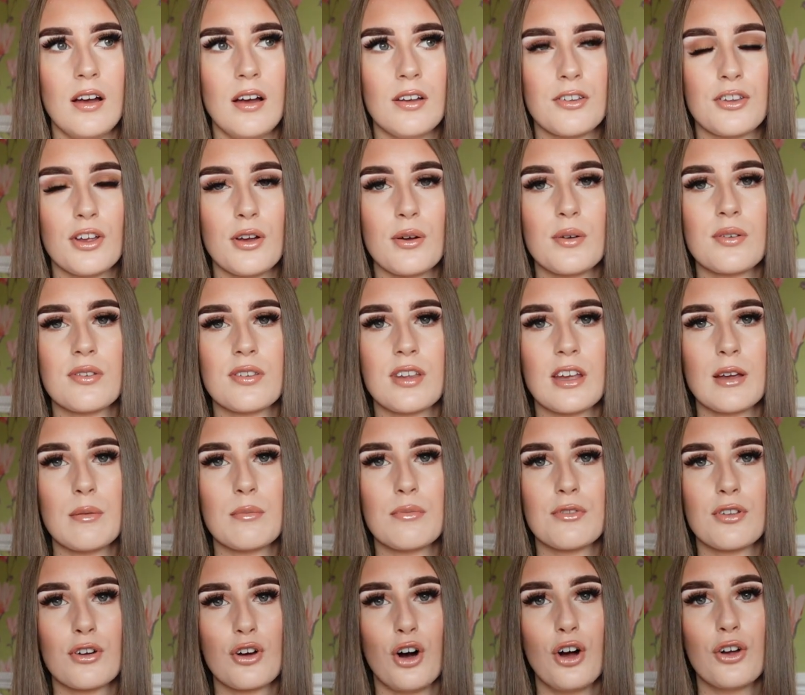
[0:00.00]
do
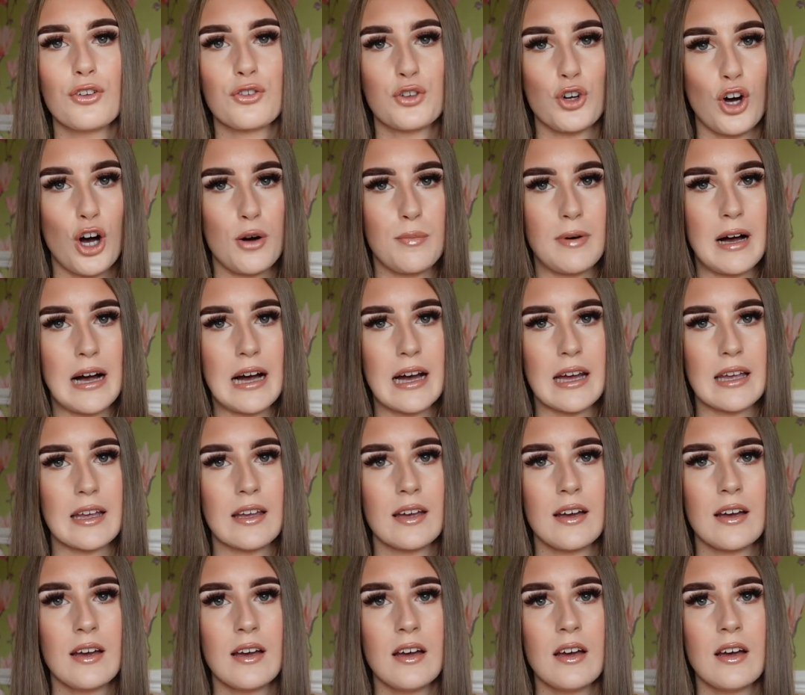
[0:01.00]
seem to contour my
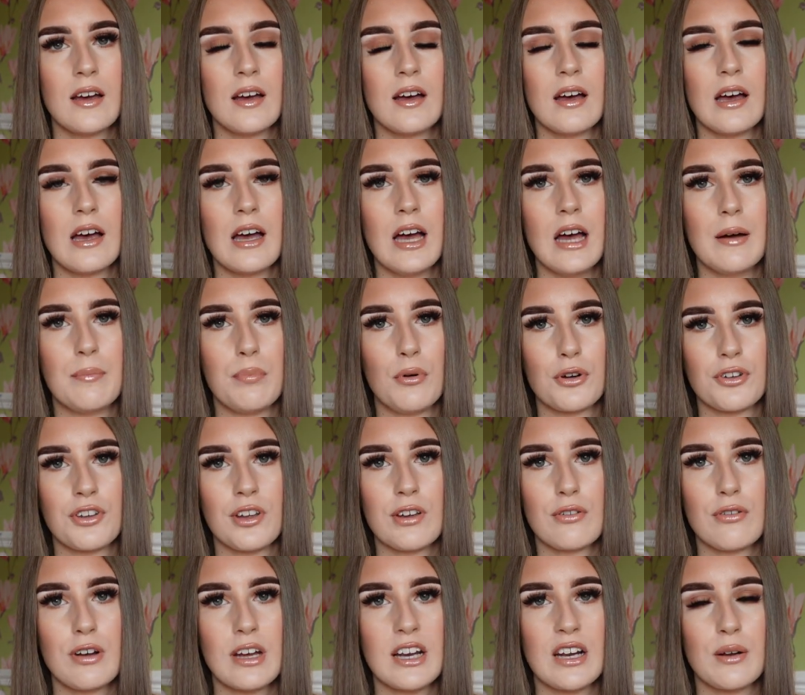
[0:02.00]

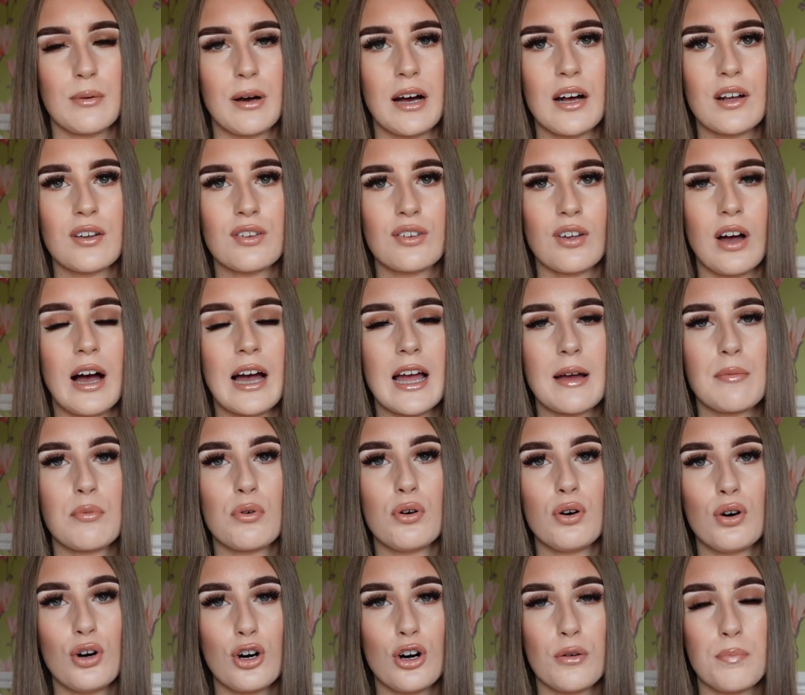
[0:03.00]
body really well, so I am
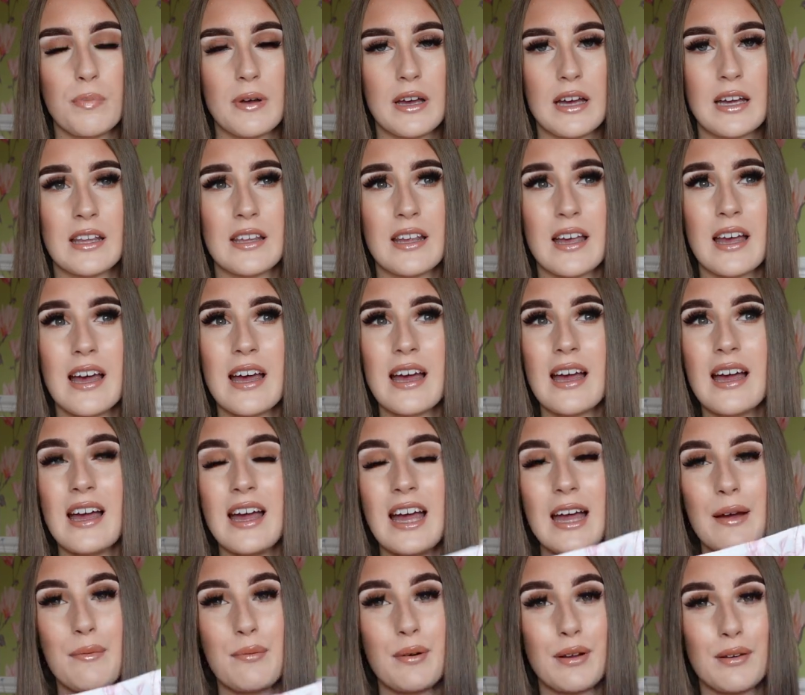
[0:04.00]
hoping
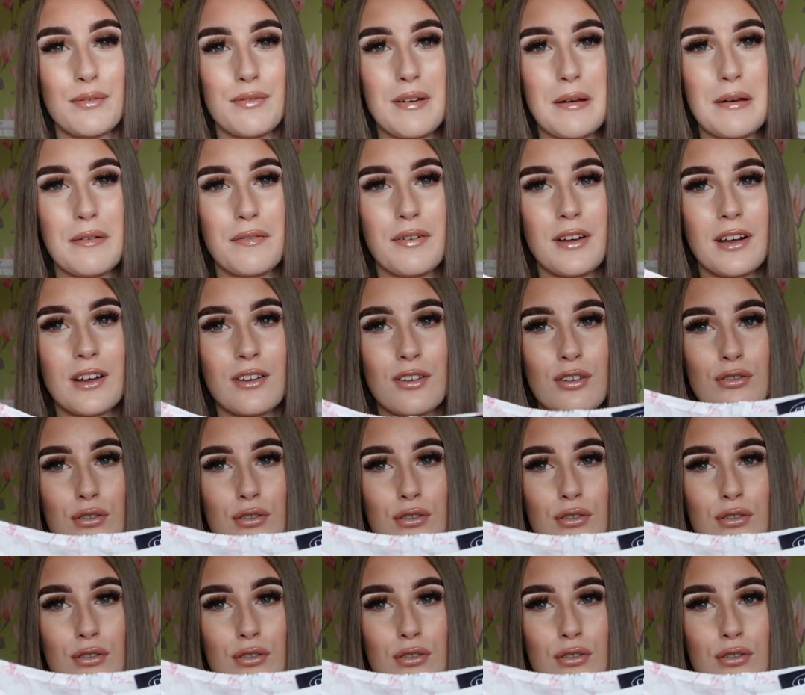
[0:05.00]
it will fit, fingers